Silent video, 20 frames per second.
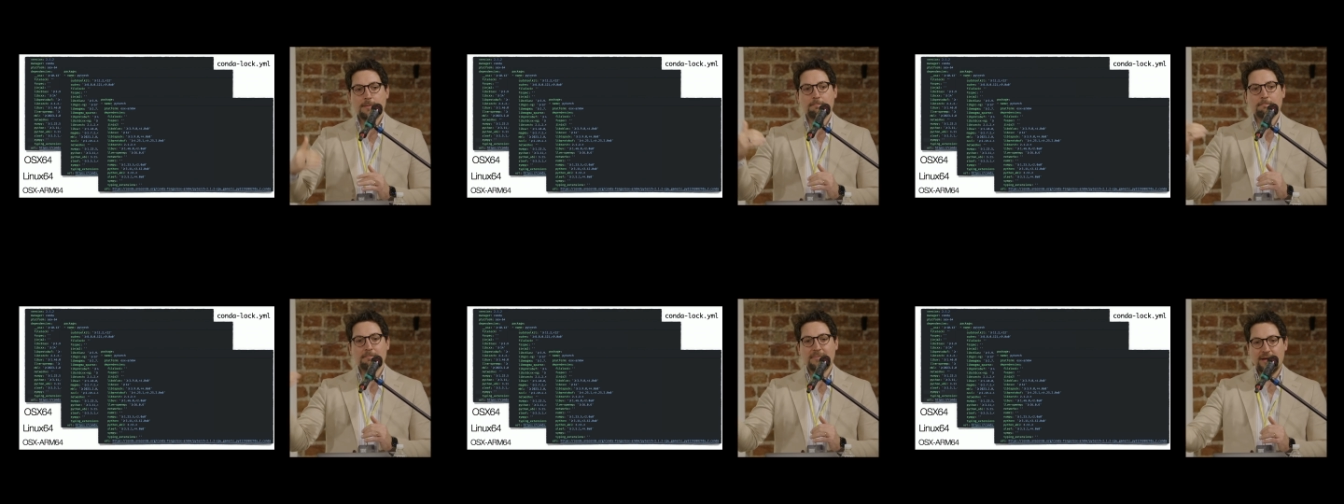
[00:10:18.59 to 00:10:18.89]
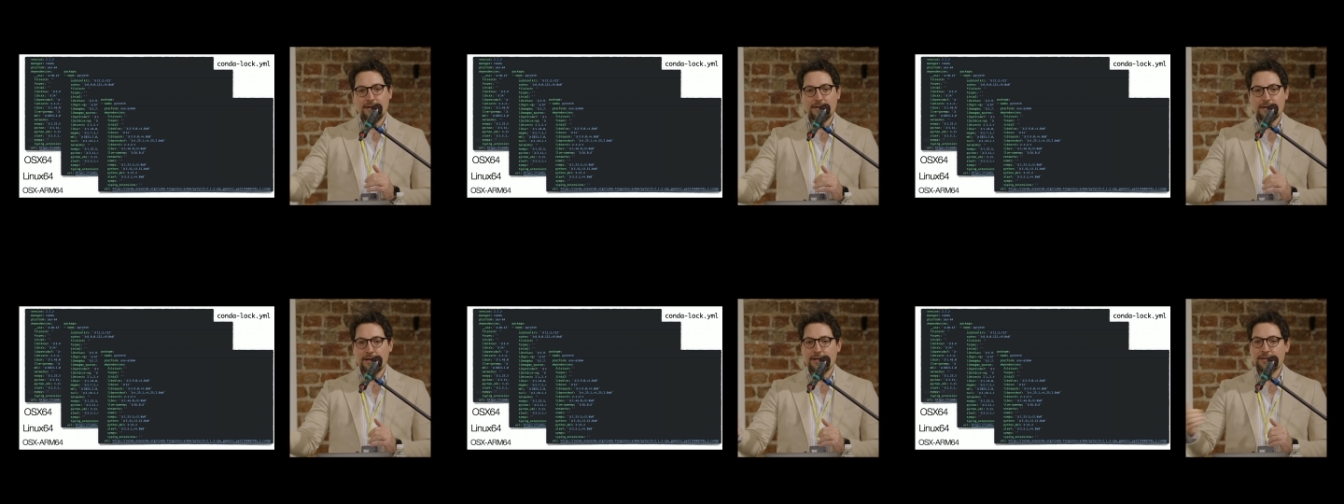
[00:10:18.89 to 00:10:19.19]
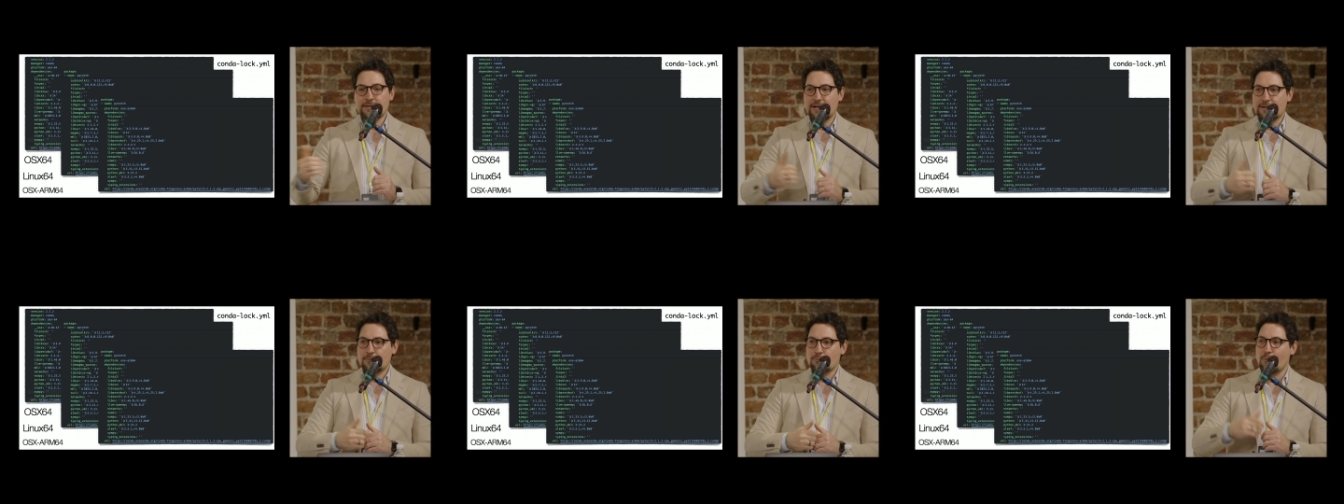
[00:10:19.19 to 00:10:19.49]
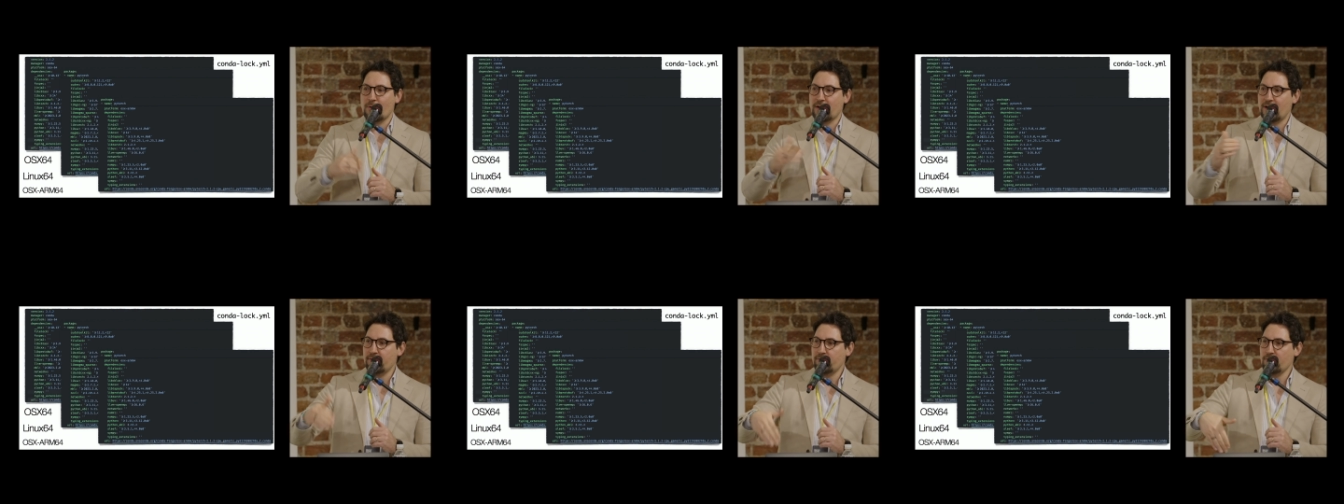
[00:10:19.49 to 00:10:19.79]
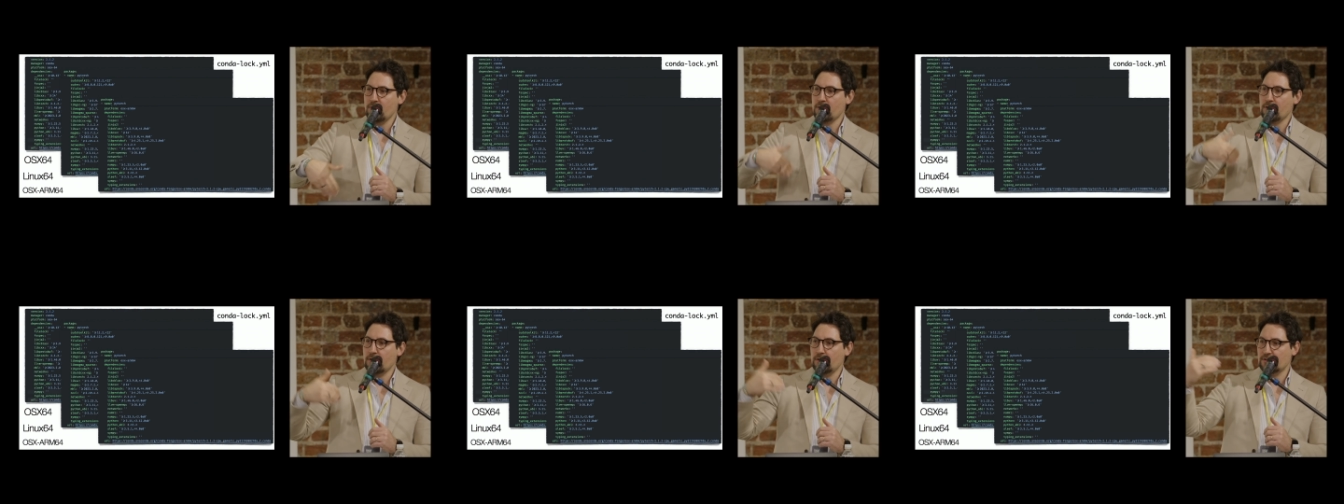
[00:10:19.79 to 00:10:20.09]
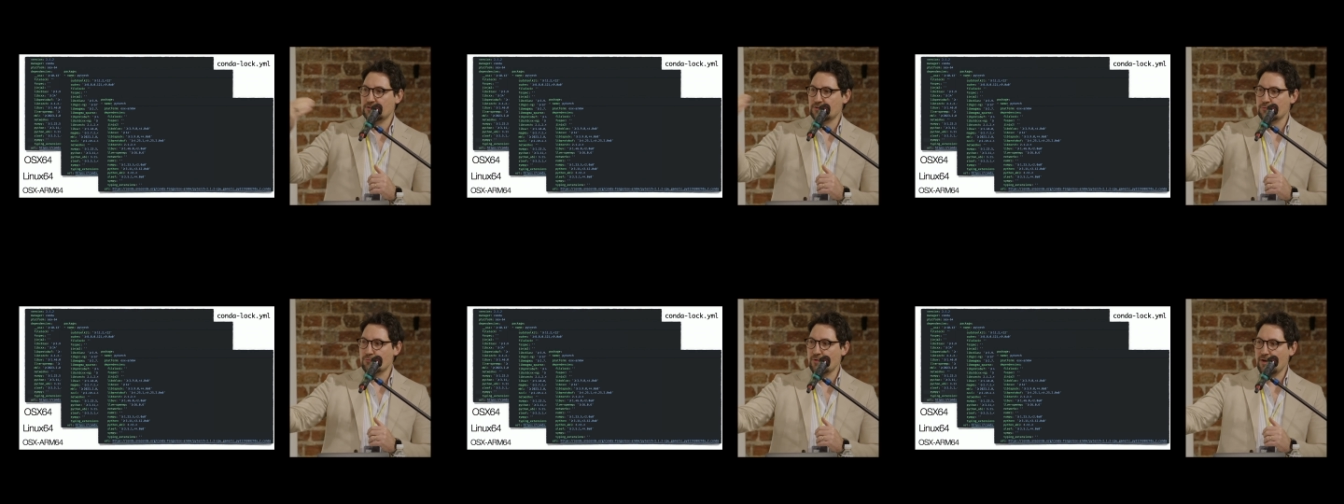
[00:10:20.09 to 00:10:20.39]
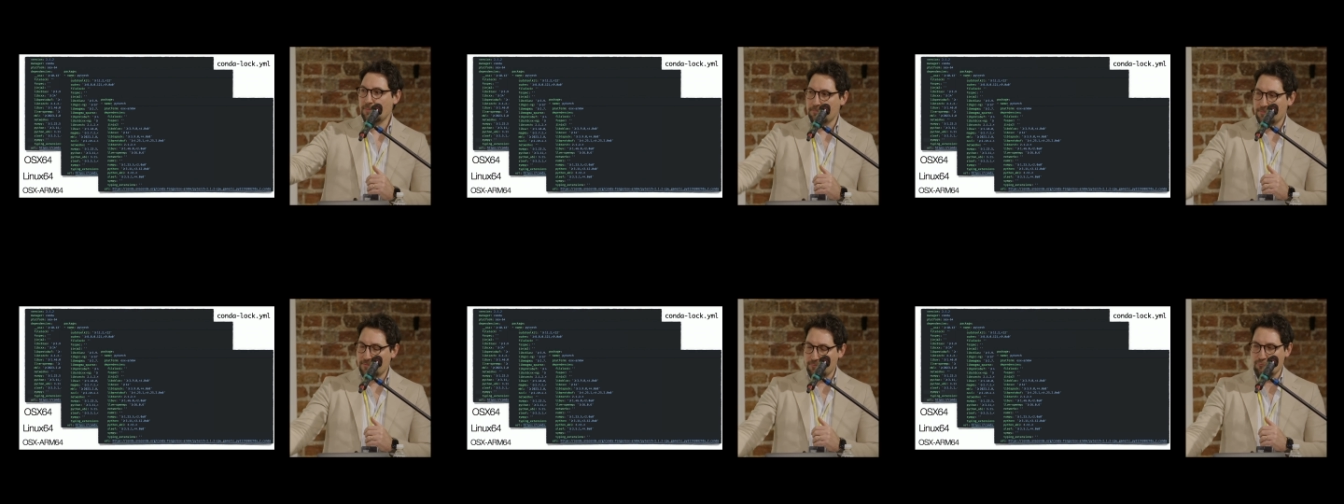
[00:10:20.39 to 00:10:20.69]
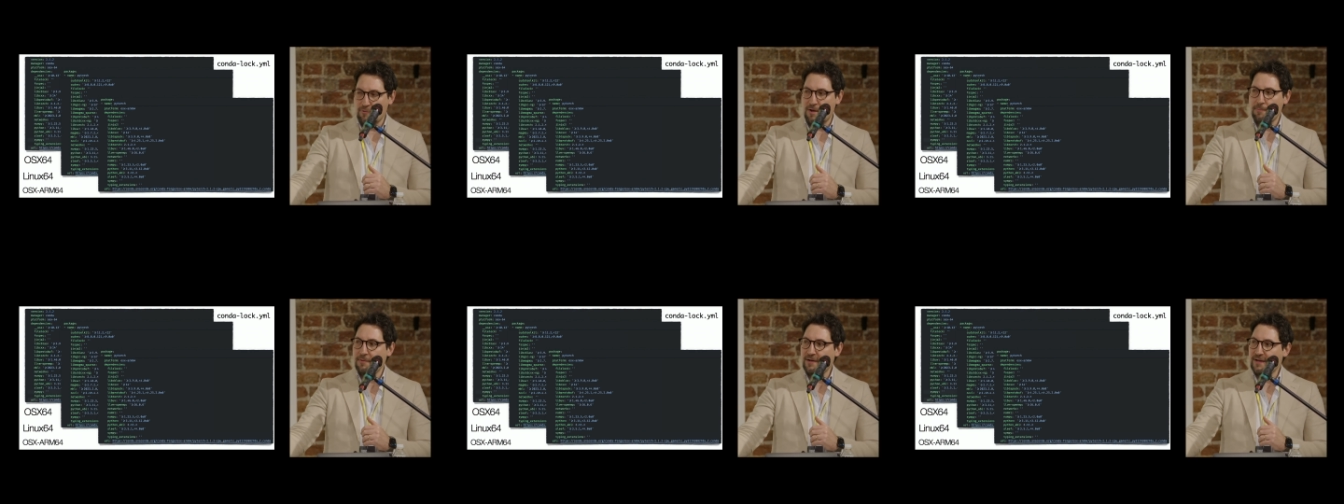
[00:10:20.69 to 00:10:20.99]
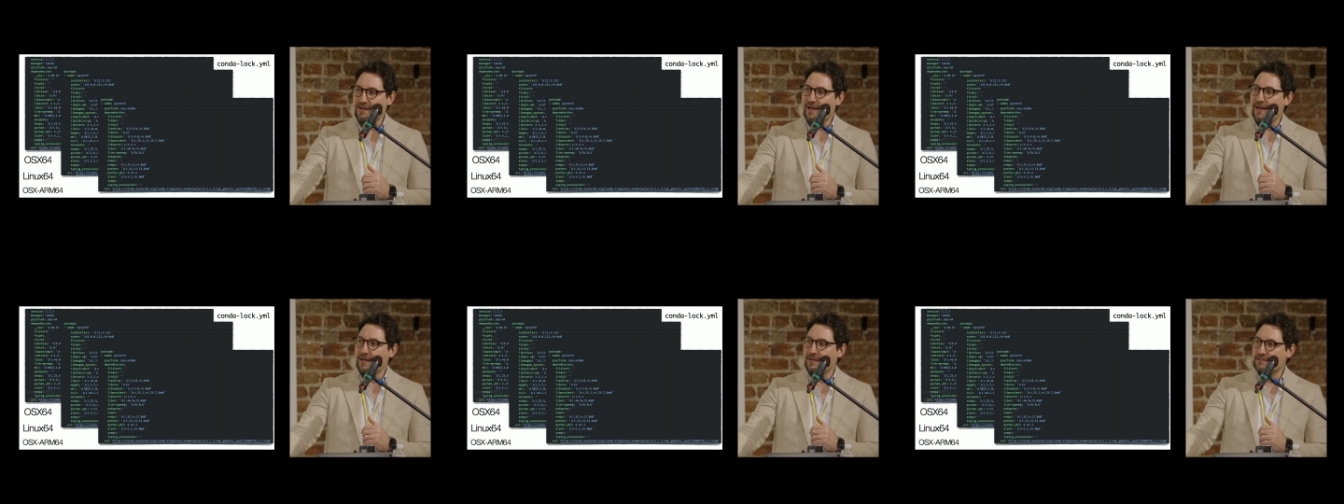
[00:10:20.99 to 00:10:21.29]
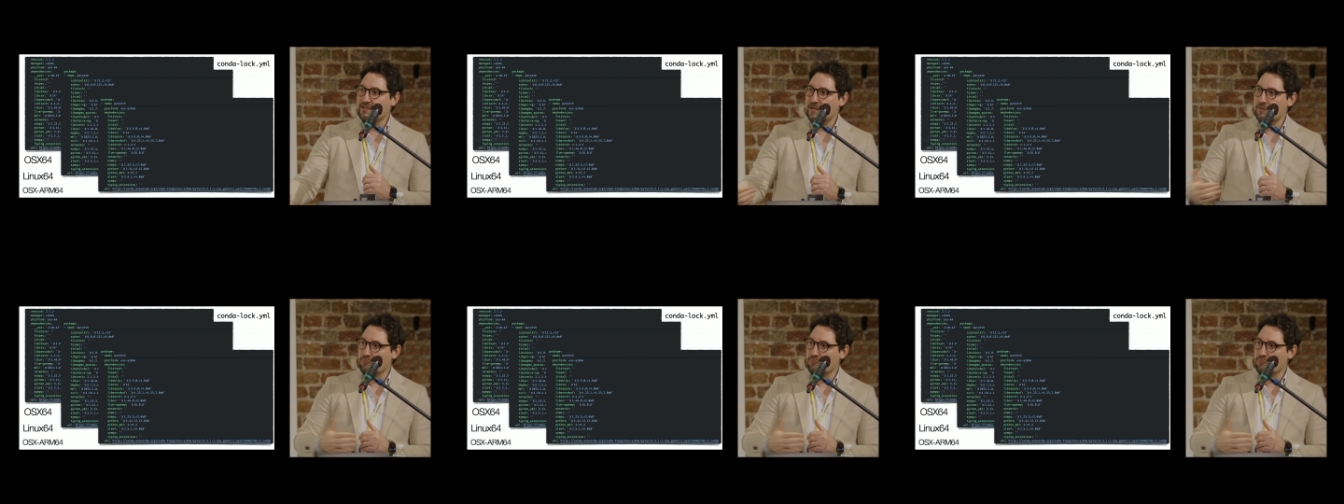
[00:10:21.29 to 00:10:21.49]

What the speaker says: meaning that whenever you're going to replicate